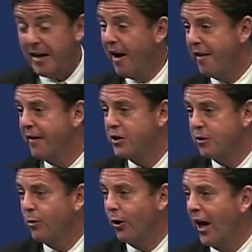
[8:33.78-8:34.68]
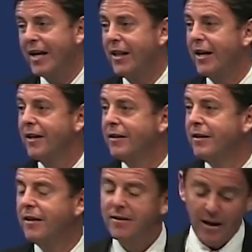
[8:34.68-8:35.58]
and I think this is more likely,
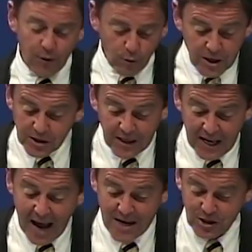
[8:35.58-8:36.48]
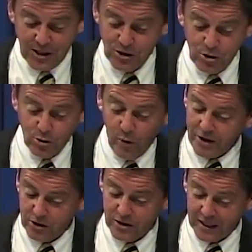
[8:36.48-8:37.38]
that the reason they asked these two
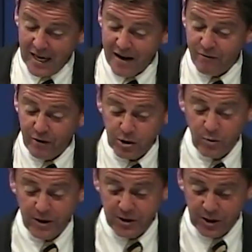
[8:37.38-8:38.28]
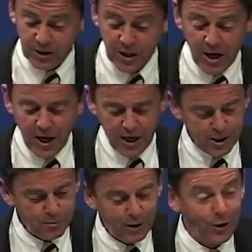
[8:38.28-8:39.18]
questions again in verse twenty-six
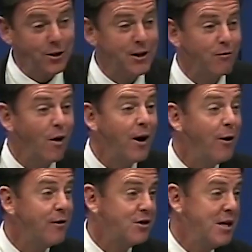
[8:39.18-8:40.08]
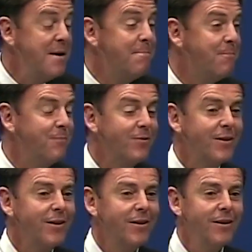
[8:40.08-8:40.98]
is because they've run out of steam.
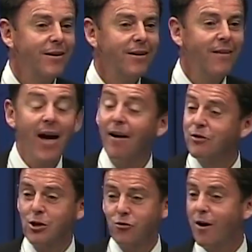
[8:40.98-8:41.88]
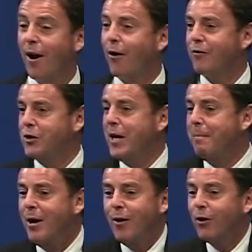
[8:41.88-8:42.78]
They have just run out of
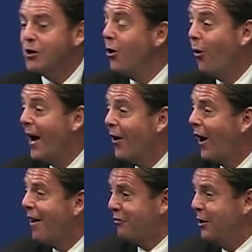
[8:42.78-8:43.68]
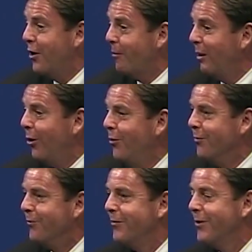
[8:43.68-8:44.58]
steam. There's no air left in their balloon.